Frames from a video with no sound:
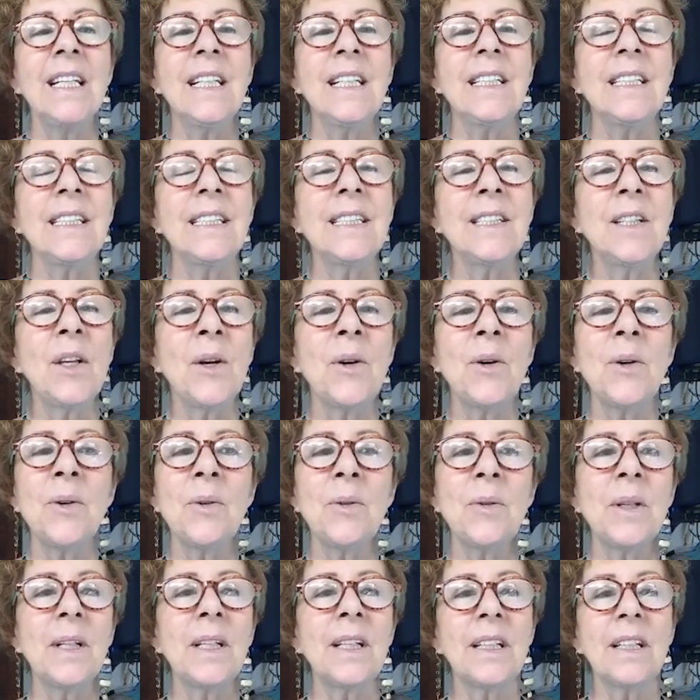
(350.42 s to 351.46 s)

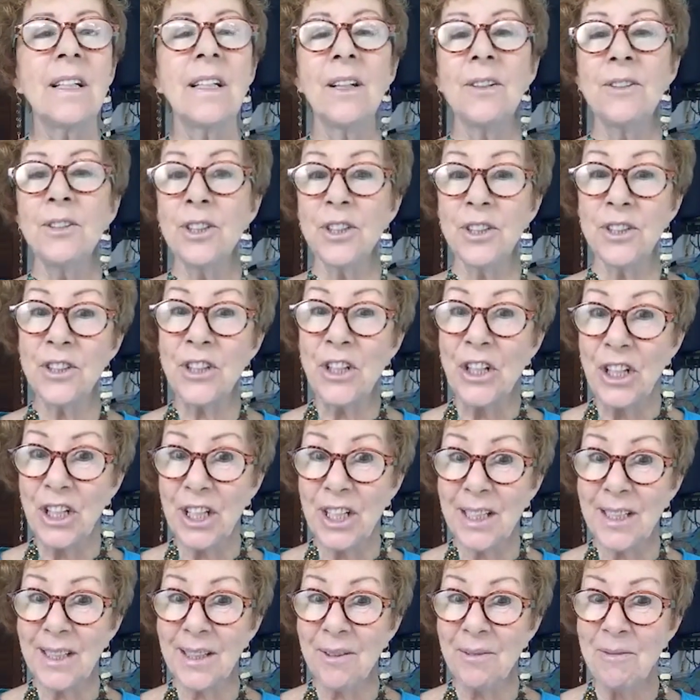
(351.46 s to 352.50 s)
So closure's
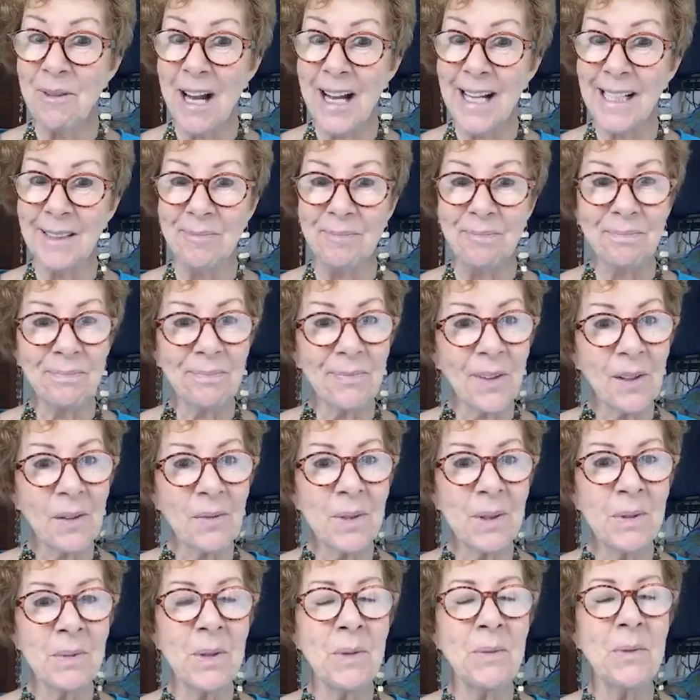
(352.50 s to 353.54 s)
good, right?
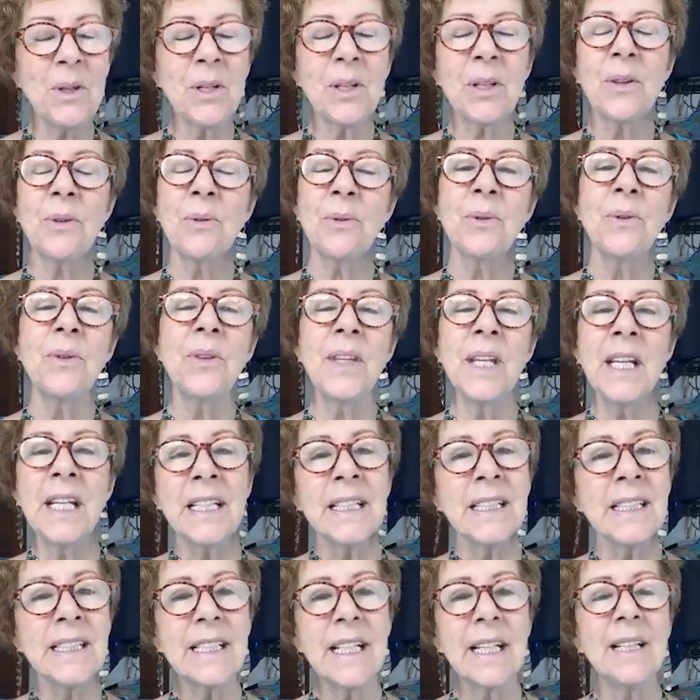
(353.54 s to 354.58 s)
When we work through
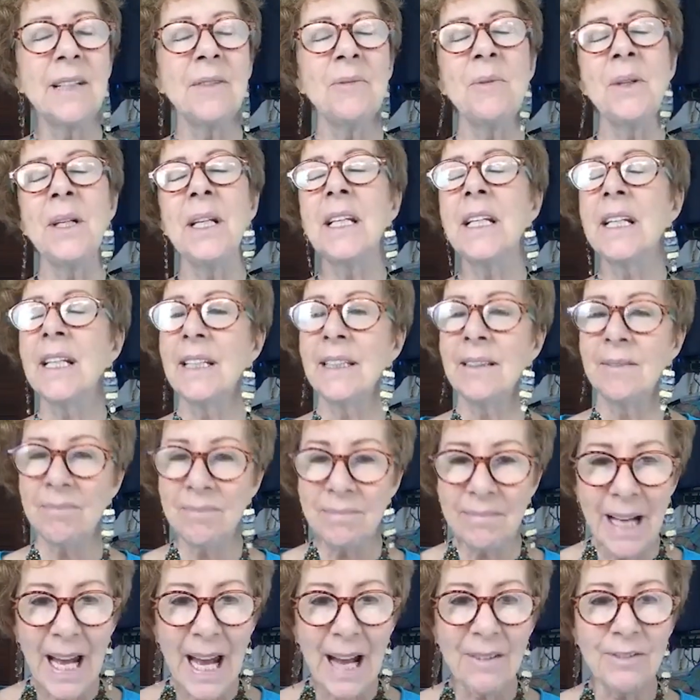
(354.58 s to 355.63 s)
things and we can
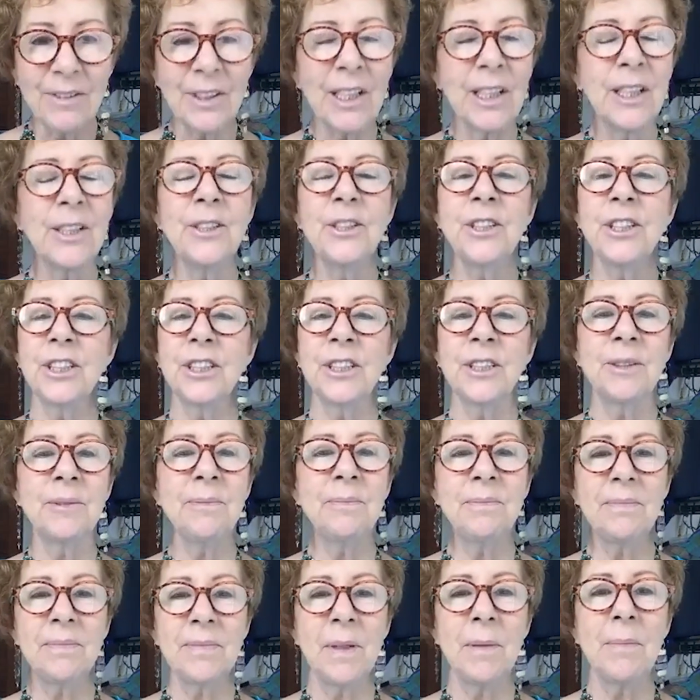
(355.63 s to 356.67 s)
have closure
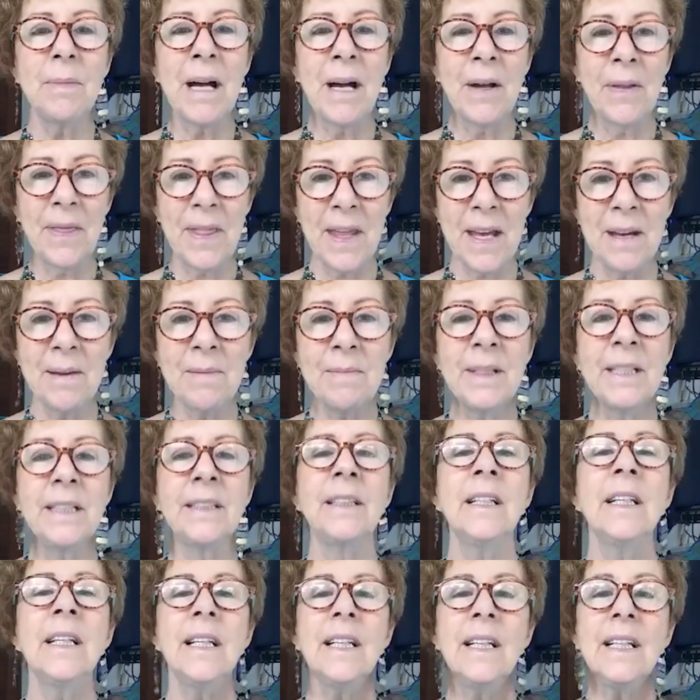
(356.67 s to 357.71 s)
about them,
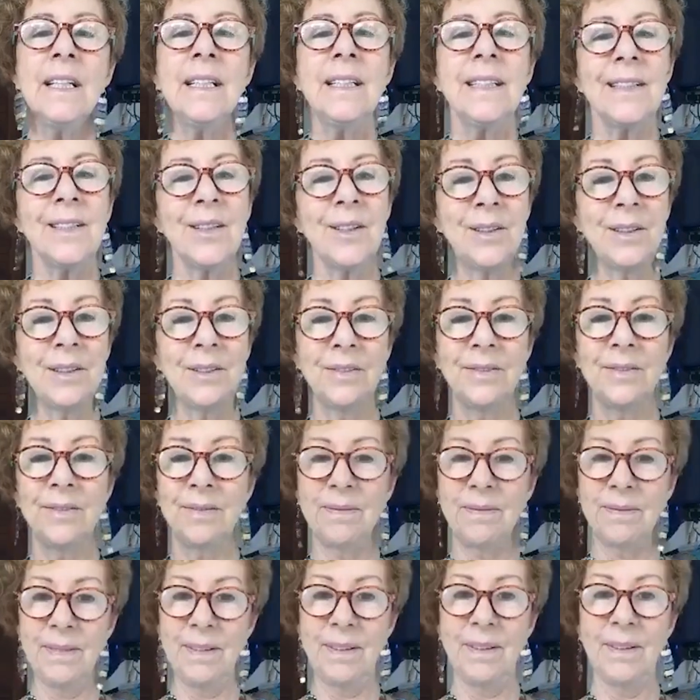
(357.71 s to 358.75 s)
and sort of
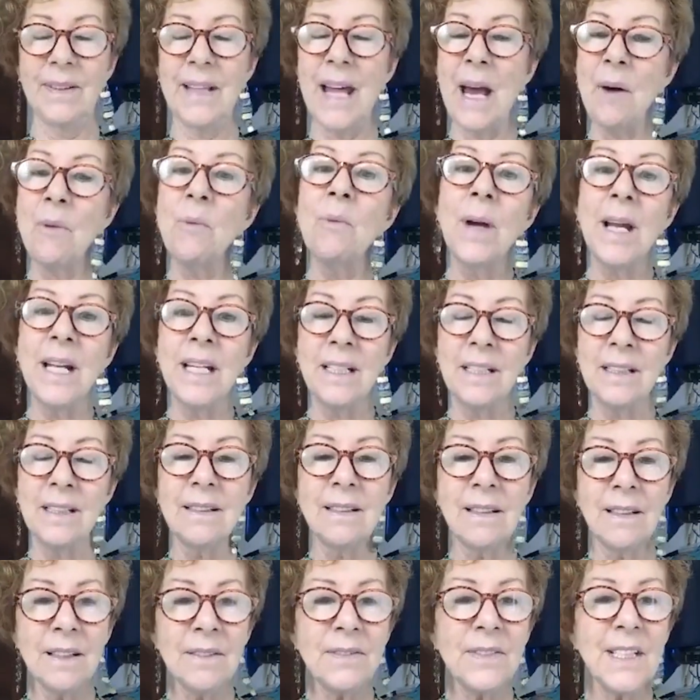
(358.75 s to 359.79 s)
that weight is
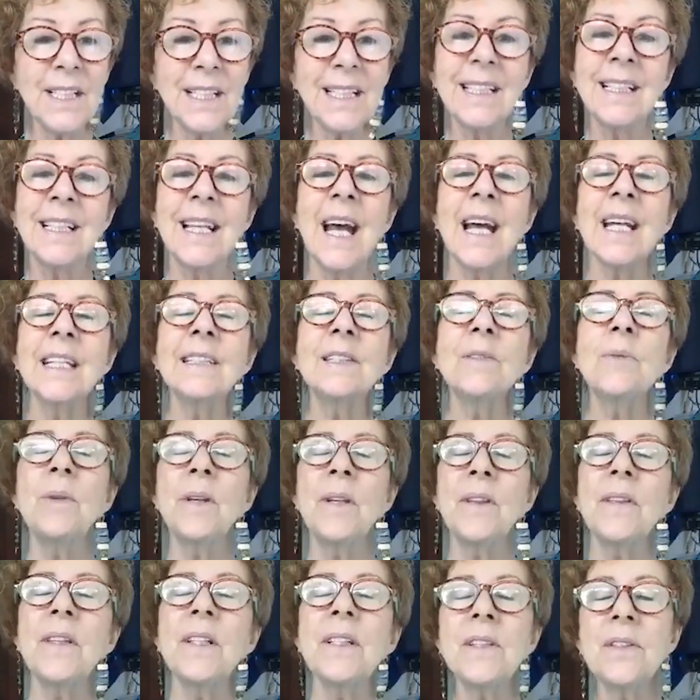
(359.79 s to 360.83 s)
lifted. And that's
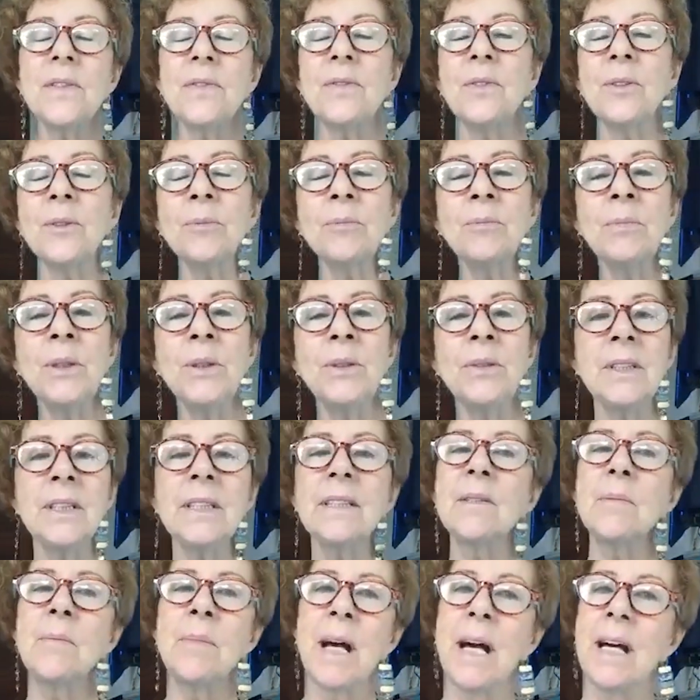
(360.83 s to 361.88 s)
what this full moon
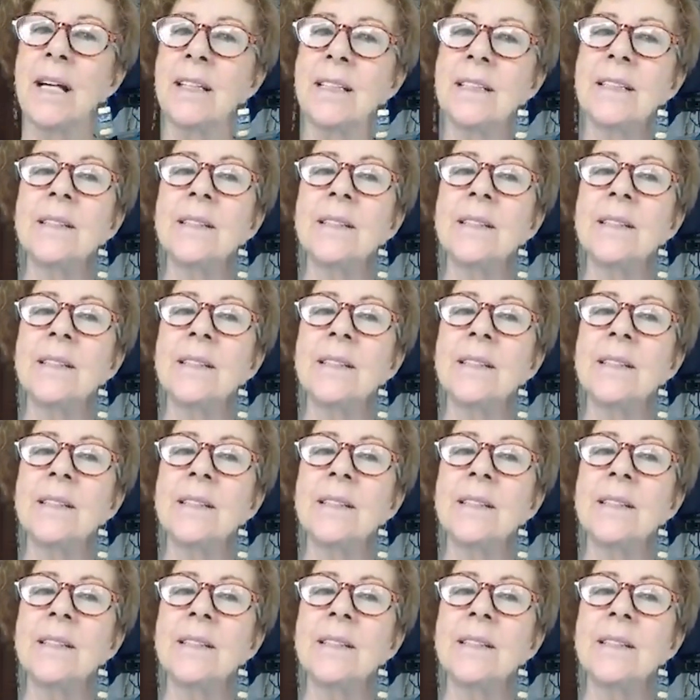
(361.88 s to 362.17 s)
is about